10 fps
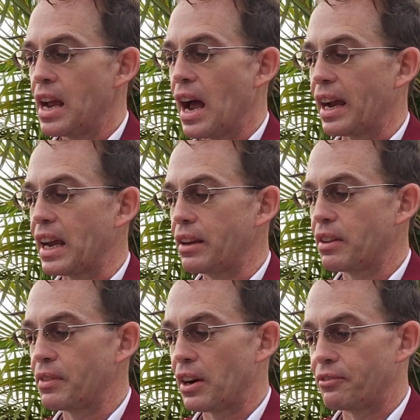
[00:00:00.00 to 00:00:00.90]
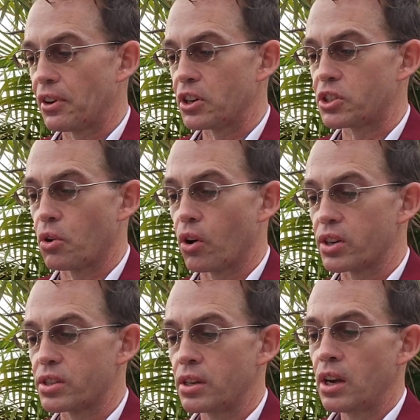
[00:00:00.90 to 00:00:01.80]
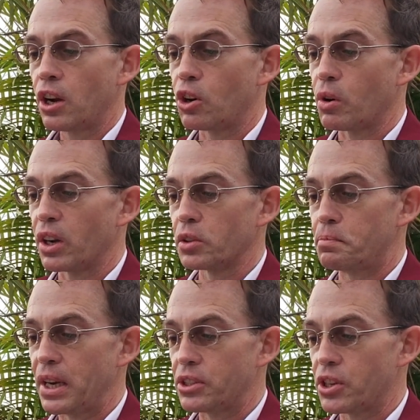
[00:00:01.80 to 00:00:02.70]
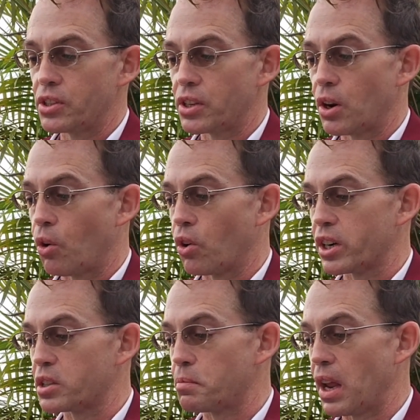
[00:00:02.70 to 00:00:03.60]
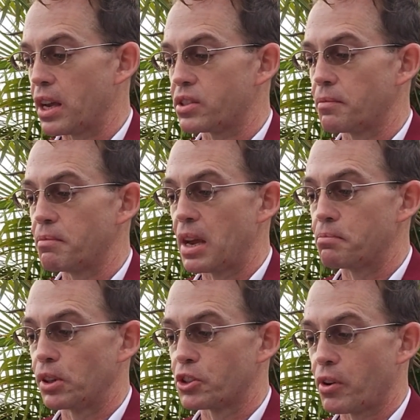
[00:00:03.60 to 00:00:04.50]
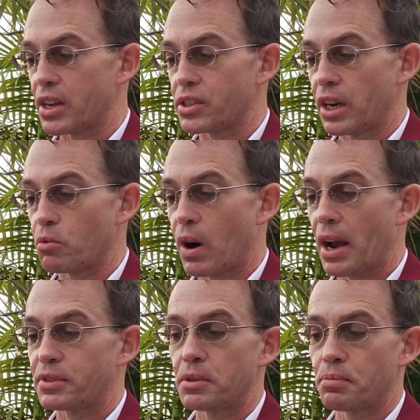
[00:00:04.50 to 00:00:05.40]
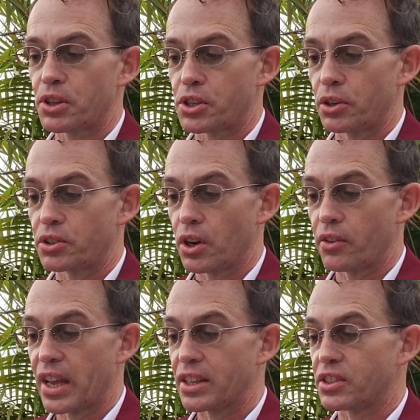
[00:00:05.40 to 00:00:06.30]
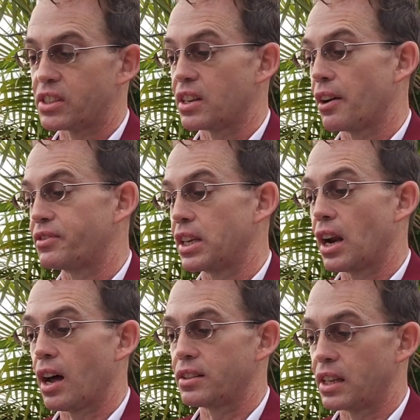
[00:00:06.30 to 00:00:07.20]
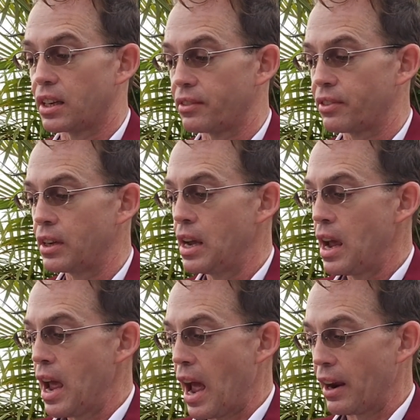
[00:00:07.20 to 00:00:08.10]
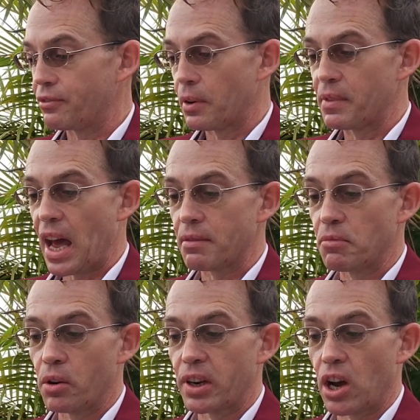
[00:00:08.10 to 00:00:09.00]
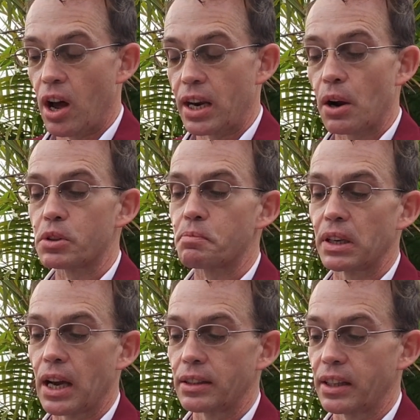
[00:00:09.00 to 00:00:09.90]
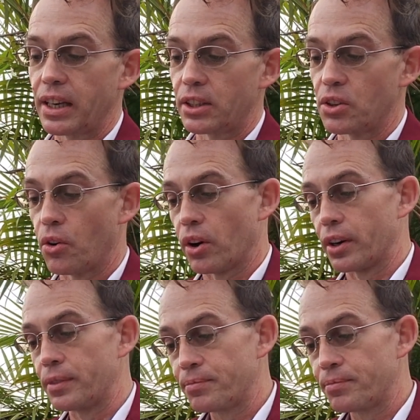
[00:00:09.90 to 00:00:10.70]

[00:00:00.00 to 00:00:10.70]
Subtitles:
I gave them their first course, grilled peaches and orange blossom maple dressing, wrapped in prosciutto, then stuffed in endive, and from that moment on I was politely ignored.